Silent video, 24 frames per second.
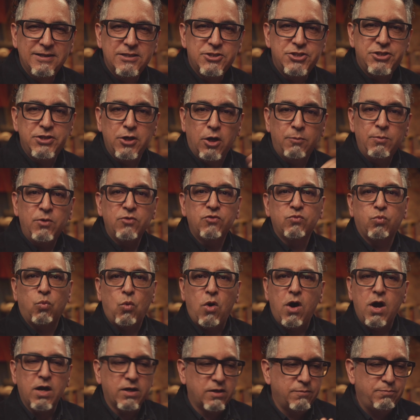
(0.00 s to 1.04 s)
She almost
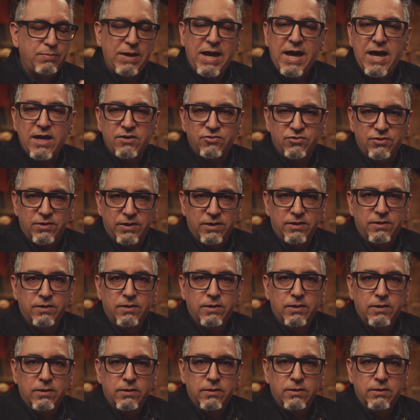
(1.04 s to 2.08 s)
walked past it.
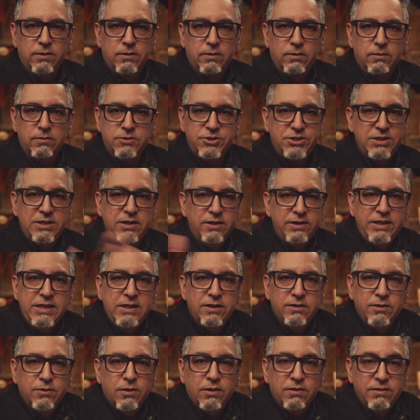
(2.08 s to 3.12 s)
She didn't
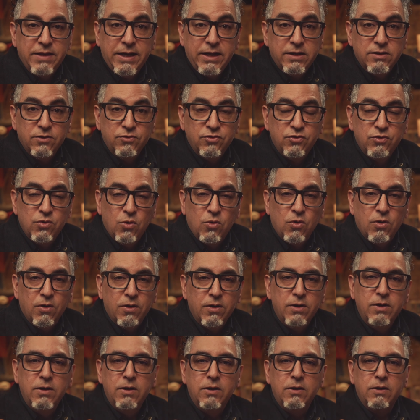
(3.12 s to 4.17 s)
need another thing in the
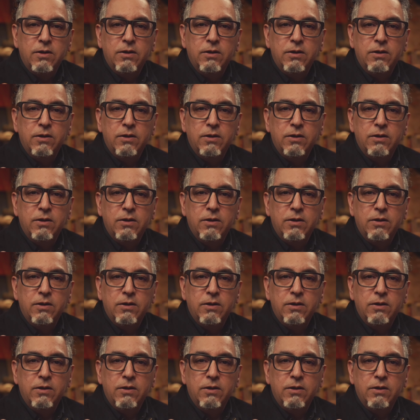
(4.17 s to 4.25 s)
store,